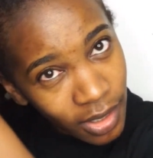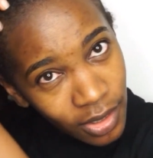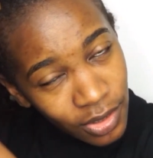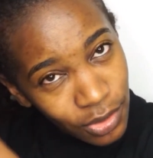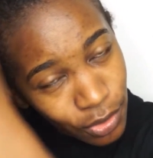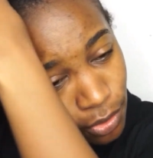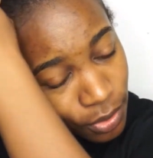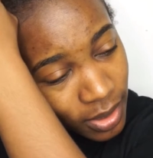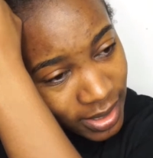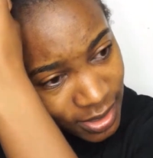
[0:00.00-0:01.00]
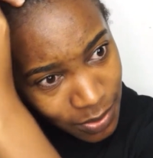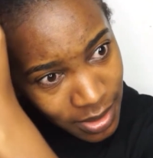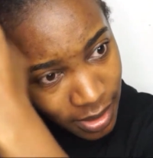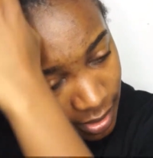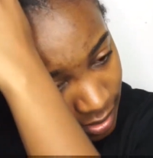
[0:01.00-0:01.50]
So last
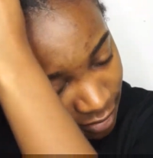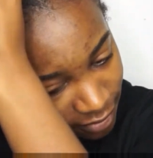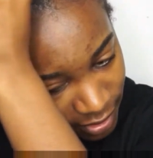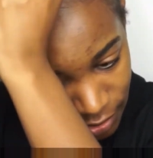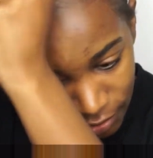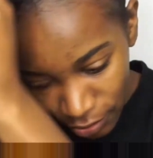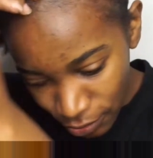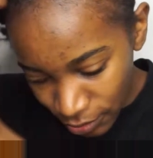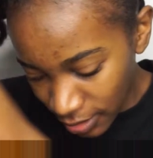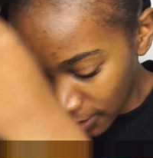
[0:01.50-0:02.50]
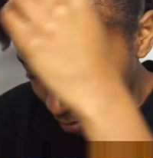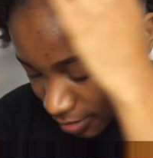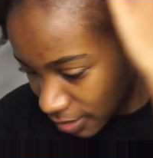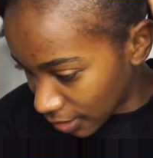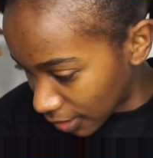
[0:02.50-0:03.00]
weekend, if I should note,
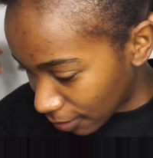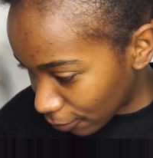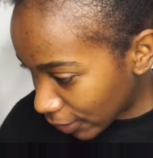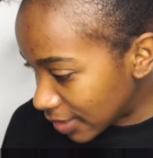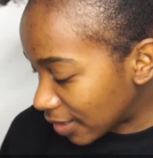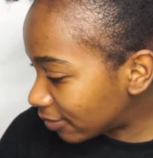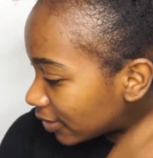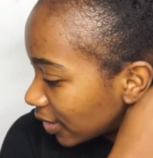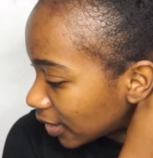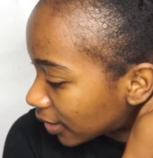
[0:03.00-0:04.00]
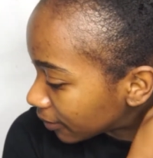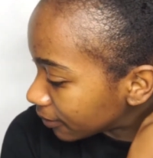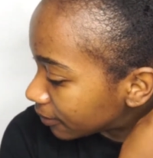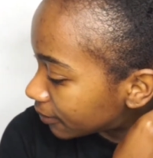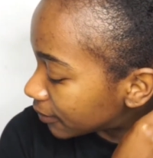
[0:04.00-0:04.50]
right after
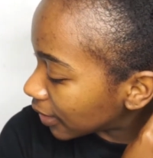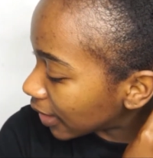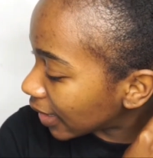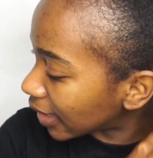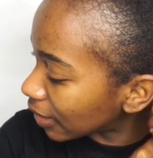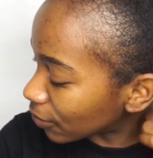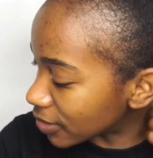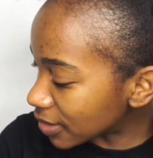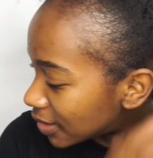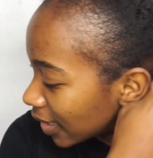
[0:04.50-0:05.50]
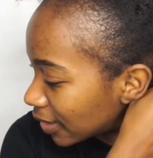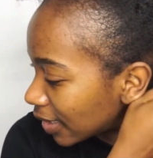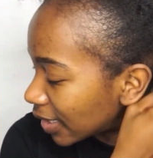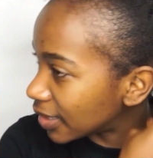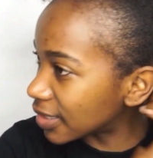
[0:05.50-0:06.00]
I was done,
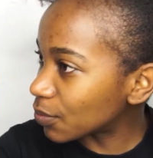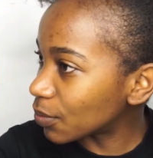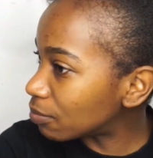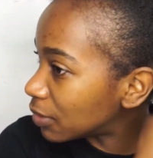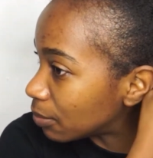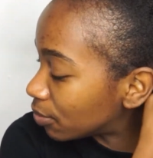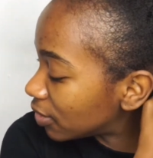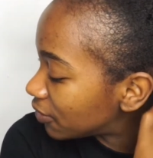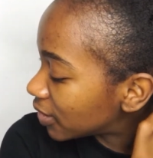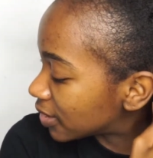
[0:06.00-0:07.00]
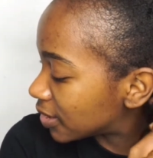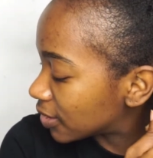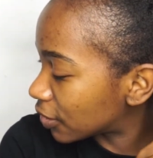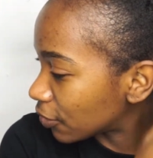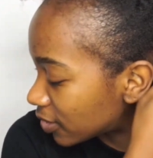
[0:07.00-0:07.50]
I guess, with the previous
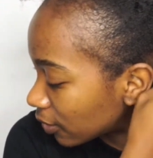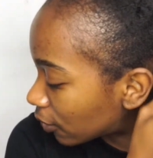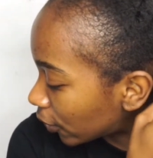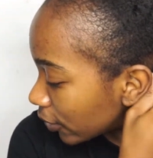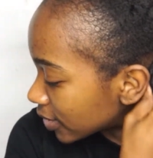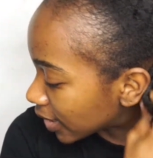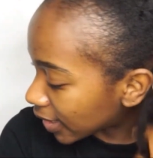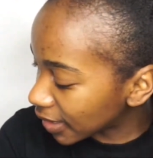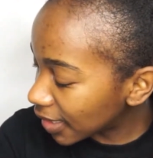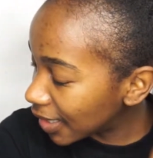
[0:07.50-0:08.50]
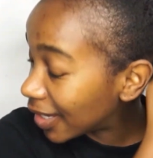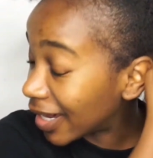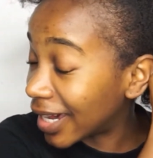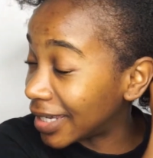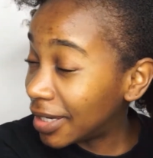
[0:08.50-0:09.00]
curls and coils line,
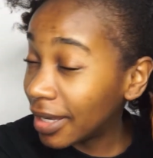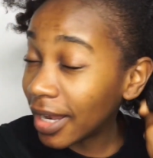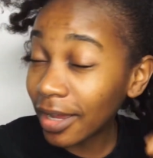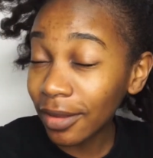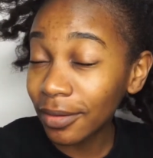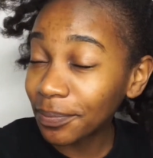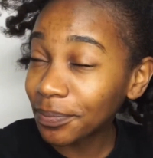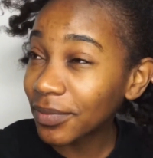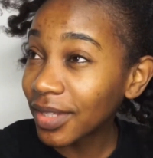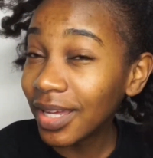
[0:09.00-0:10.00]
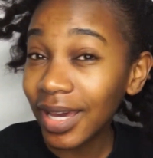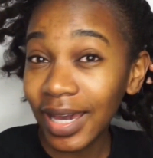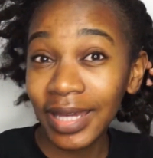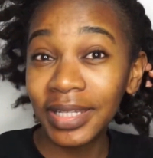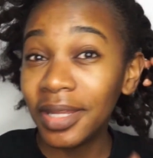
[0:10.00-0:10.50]
I did
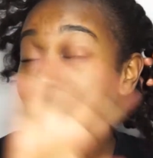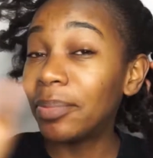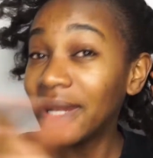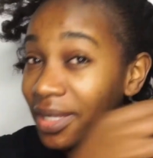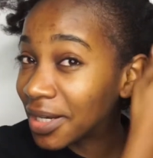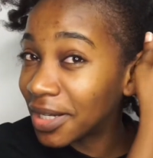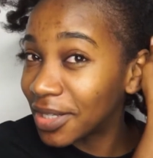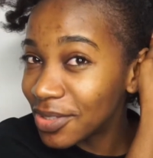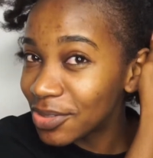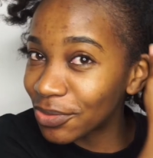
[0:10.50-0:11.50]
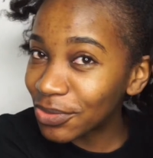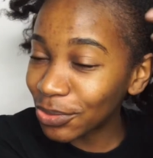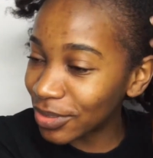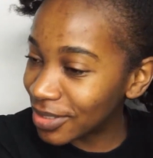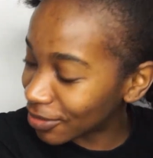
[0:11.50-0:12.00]
a palette cleanse of
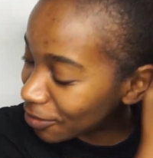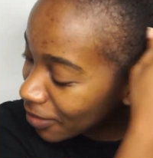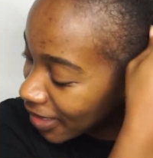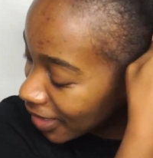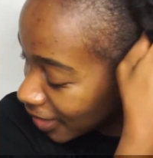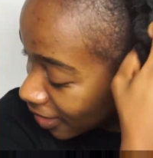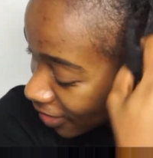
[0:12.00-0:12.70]
sorts on my hair